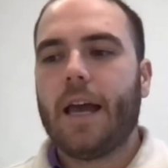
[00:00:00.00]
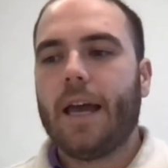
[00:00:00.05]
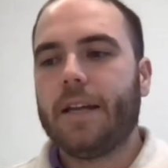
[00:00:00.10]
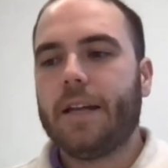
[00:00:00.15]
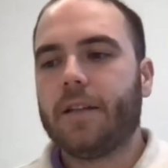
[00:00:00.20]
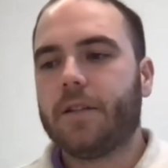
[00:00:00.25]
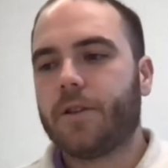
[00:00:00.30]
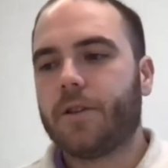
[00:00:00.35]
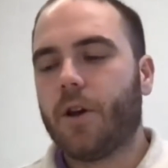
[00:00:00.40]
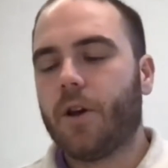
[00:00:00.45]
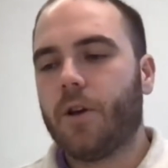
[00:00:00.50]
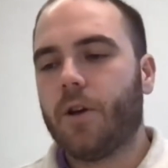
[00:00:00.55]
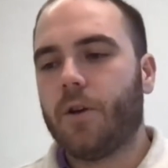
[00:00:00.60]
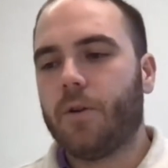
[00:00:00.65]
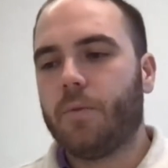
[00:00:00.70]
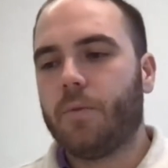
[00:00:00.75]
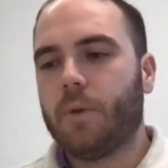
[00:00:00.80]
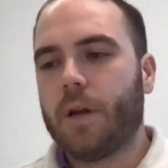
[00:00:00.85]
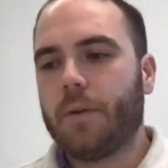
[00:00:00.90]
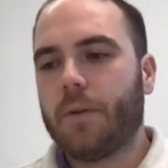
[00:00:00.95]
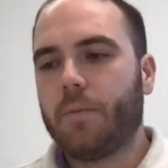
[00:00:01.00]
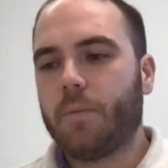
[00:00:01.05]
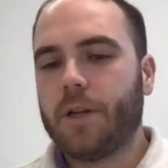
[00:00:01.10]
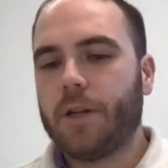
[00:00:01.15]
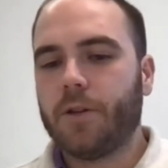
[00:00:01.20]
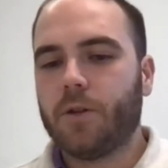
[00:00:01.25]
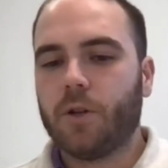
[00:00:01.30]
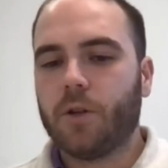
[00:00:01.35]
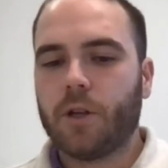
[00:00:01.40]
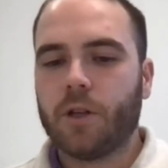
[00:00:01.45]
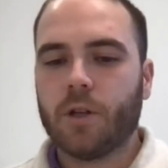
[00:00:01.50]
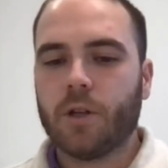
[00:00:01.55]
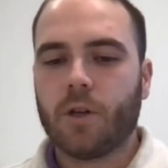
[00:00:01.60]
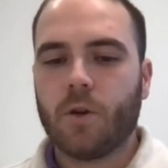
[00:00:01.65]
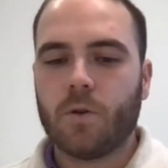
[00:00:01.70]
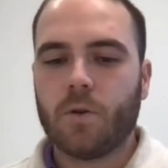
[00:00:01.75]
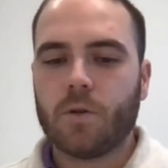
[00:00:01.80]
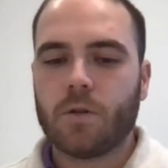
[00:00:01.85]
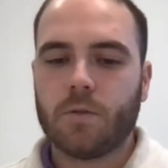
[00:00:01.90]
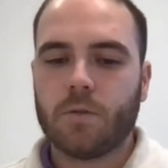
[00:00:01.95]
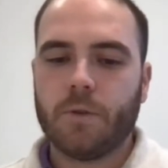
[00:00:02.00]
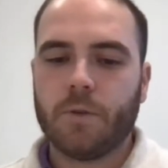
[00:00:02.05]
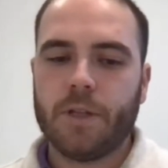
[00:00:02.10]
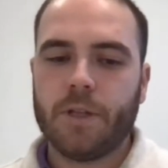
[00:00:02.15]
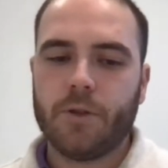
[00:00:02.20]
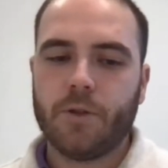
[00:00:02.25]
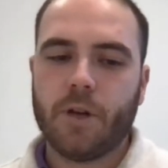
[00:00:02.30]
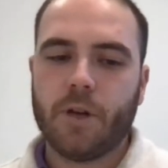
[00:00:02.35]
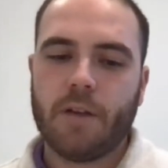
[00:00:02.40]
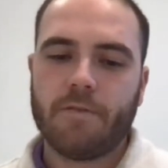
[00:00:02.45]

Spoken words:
And so when you look at the courses we